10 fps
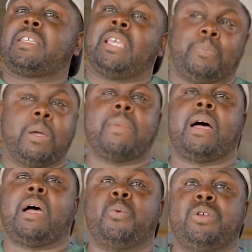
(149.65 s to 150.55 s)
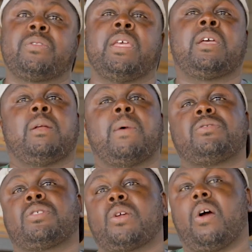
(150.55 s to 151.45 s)
to keep in mind when you're thinking
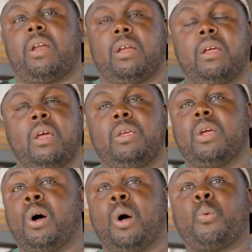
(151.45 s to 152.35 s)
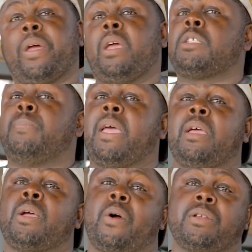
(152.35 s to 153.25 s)
about starting your own raised
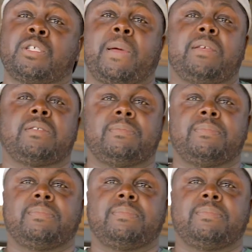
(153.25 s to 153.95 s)
bed garden space.